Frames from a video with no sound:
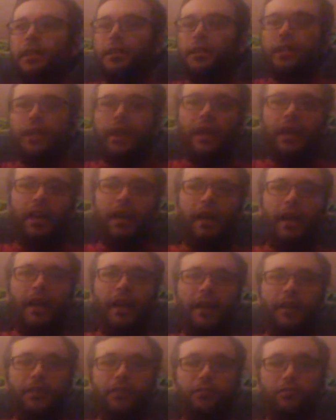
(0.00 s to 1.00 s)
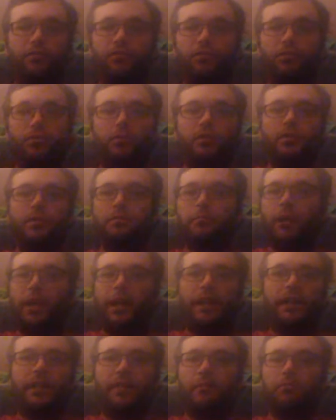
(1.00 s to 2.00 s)
Yeah, I had to do chores, but
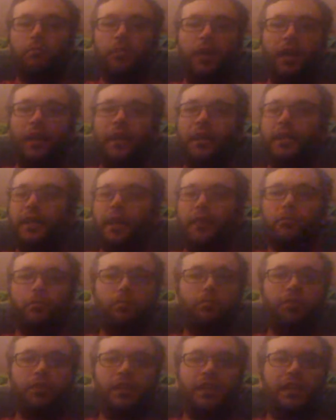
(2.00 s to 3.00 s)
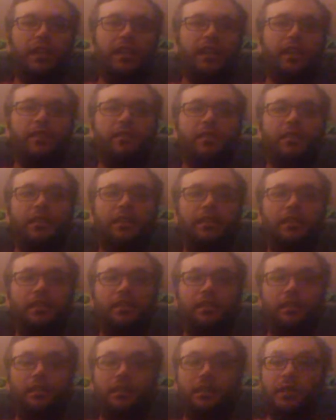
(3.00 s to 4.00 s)
I didn't mind. They were pretty easy.
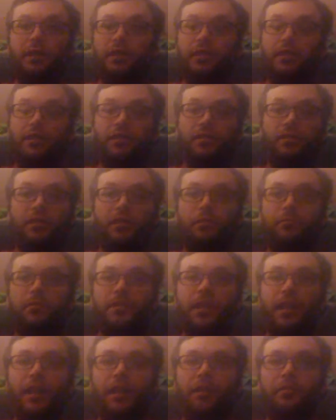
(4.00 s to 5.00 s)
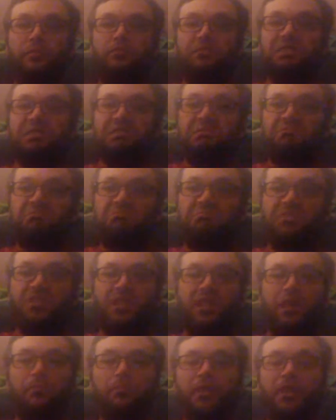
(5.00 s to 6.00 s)
Sometimes
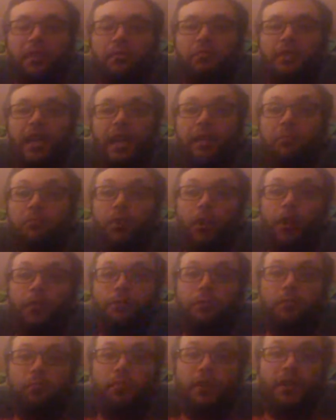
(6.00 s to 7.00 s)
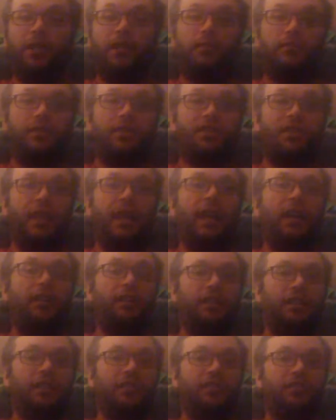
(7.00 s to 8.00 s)
some of them came off a bit of a
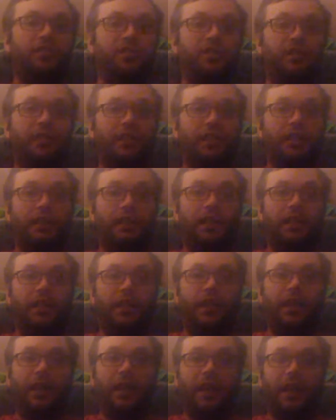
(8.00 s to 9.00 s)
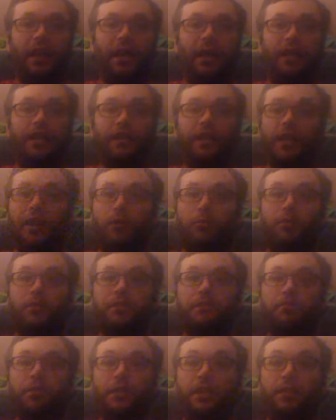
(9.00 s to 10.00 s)
challenge, and there
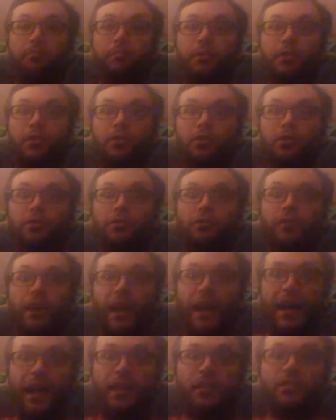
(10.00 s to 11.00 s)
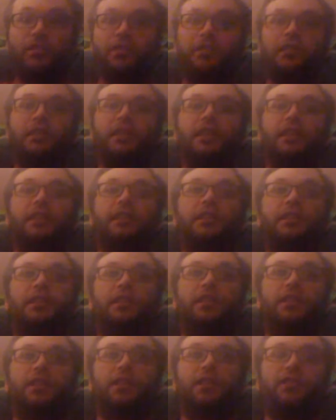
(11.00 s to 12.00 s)
was people who actually
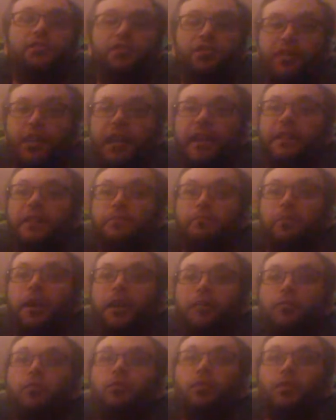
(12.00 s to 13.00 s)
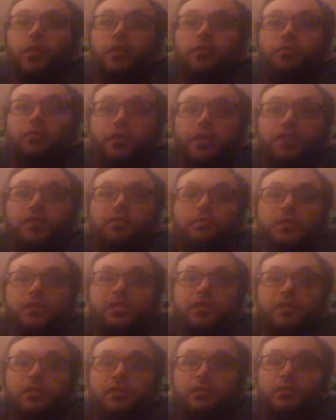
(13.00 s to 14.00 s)
checked my work, which
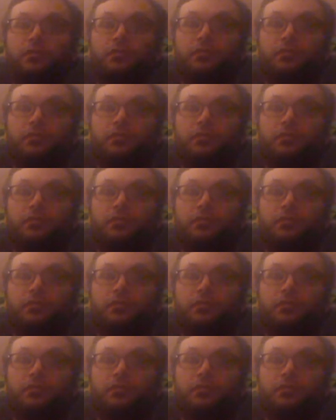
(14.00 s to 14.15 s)
was